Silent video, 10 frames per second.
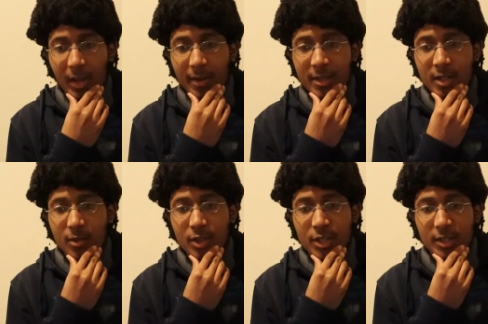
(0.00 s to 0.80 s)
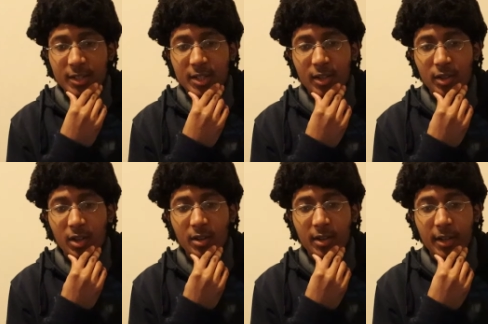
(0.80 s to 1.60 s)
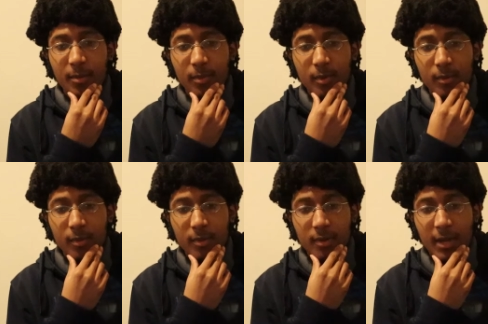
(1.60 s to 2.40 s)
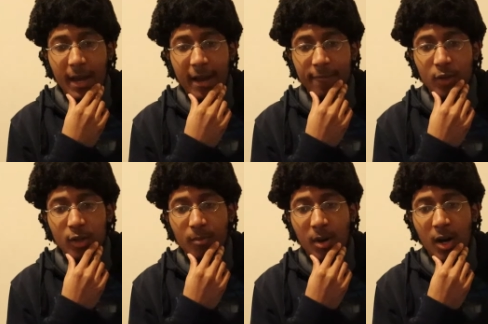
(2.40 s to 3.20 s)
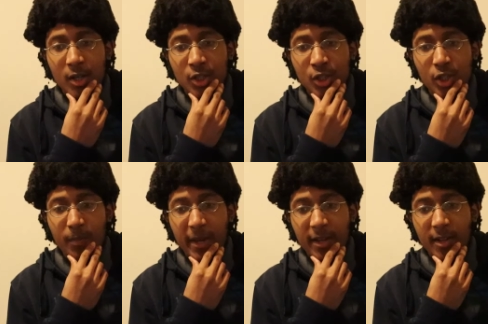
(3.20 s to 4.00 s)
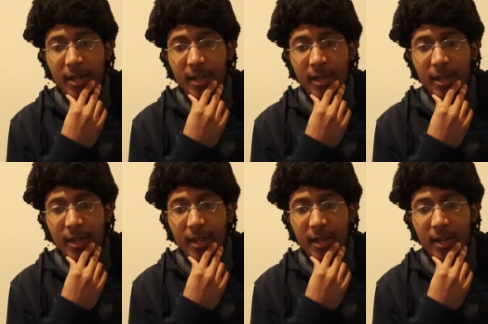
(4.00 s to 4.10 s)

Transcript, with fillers: I guess I was just gonna tell y'all like have good posture, man.